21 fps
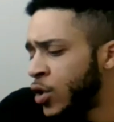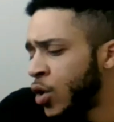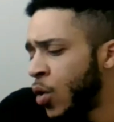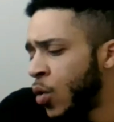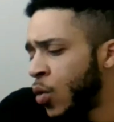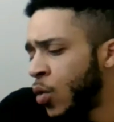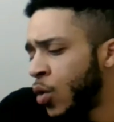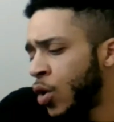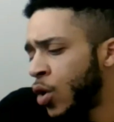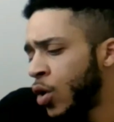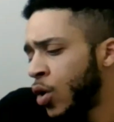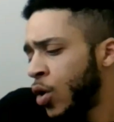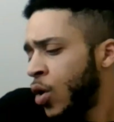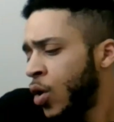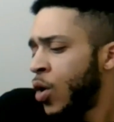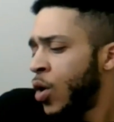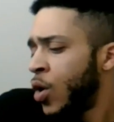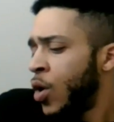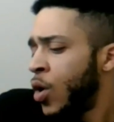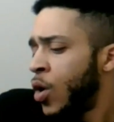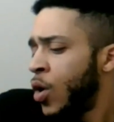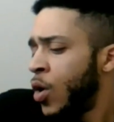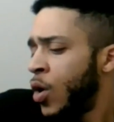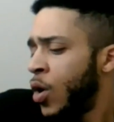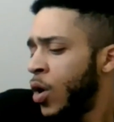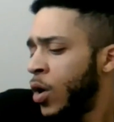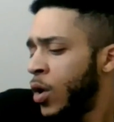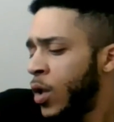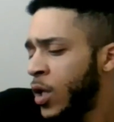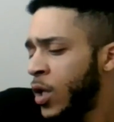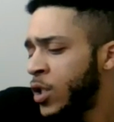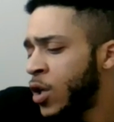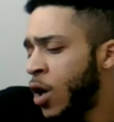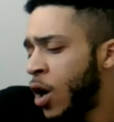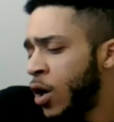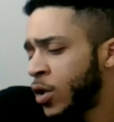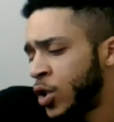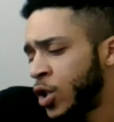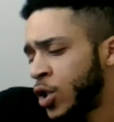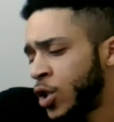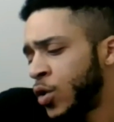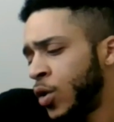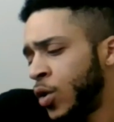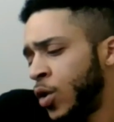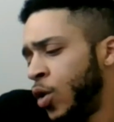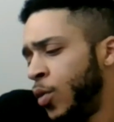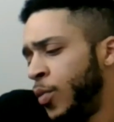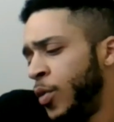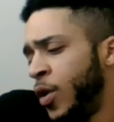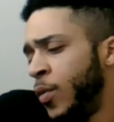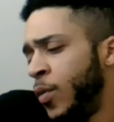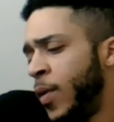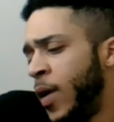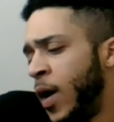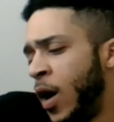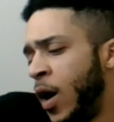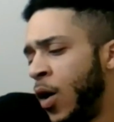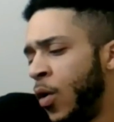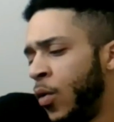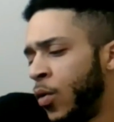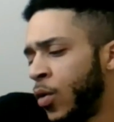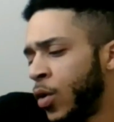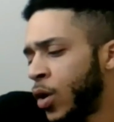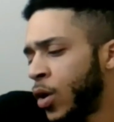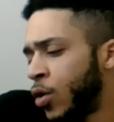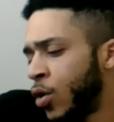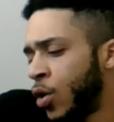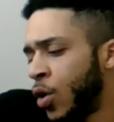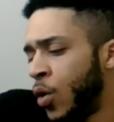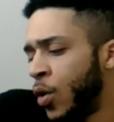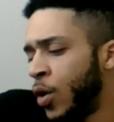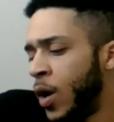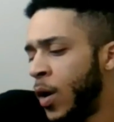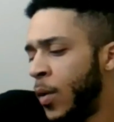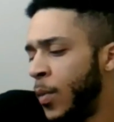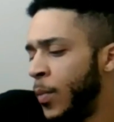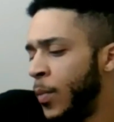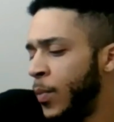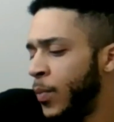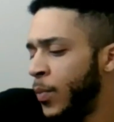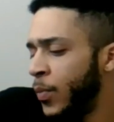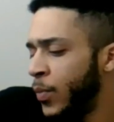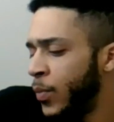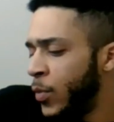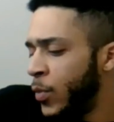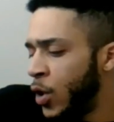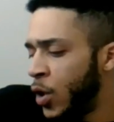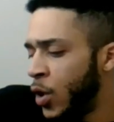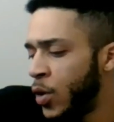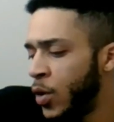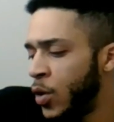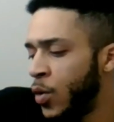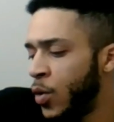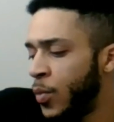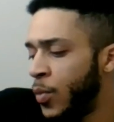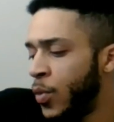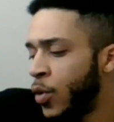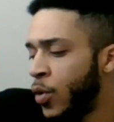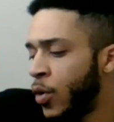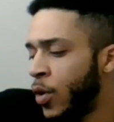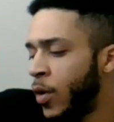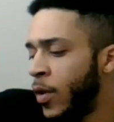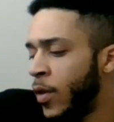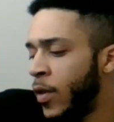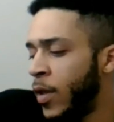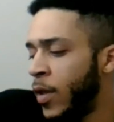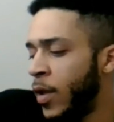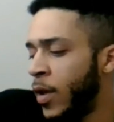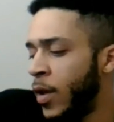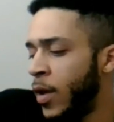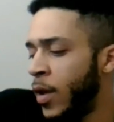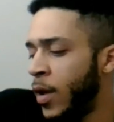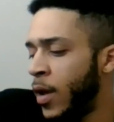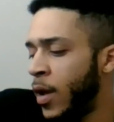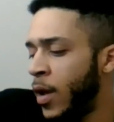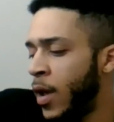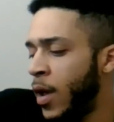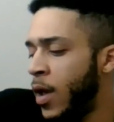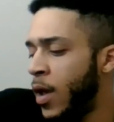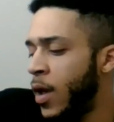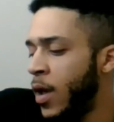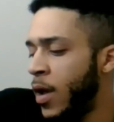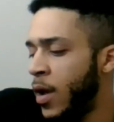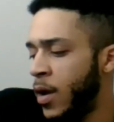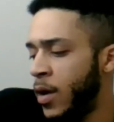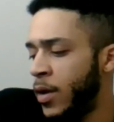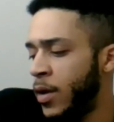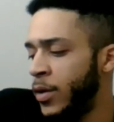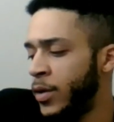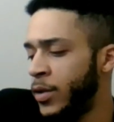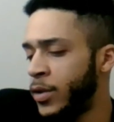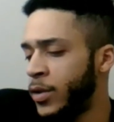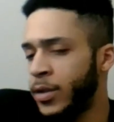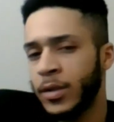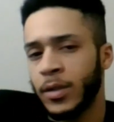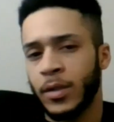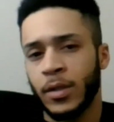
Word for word: So let's talk just a little bit about growing up. You know, you're born in the 80s,